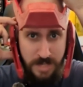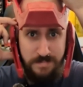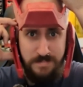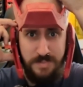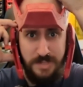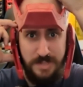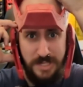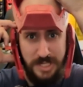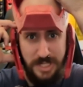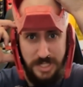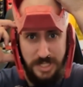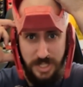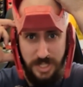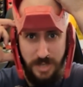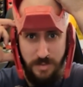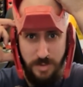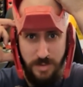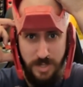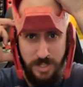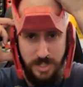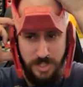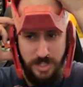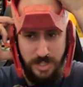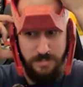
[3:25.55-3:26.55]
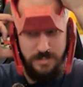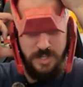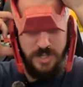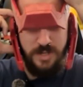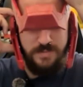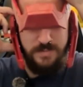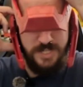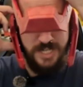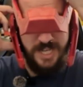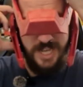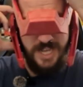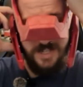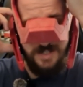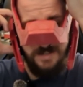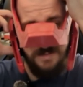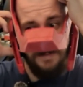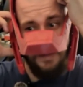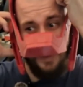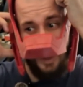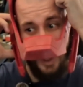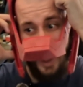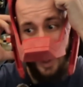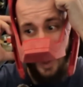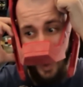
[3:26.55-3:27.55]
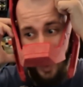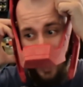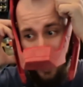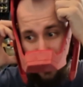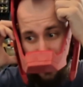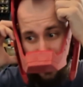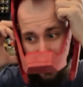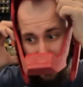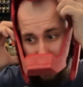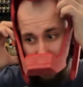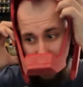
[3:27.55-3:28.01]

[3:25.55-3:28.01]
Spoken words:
because they will sometimes get caught.